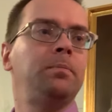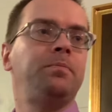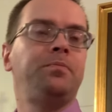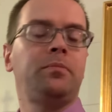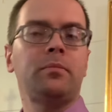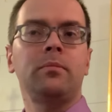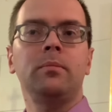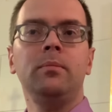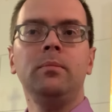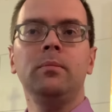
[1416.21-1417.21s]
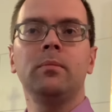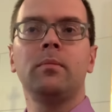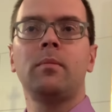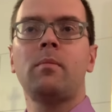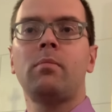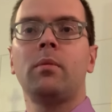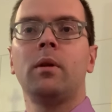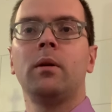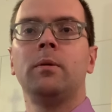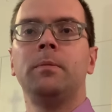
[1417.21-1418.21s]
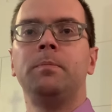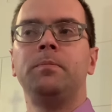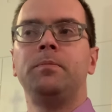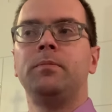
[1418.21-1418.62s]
[no speech]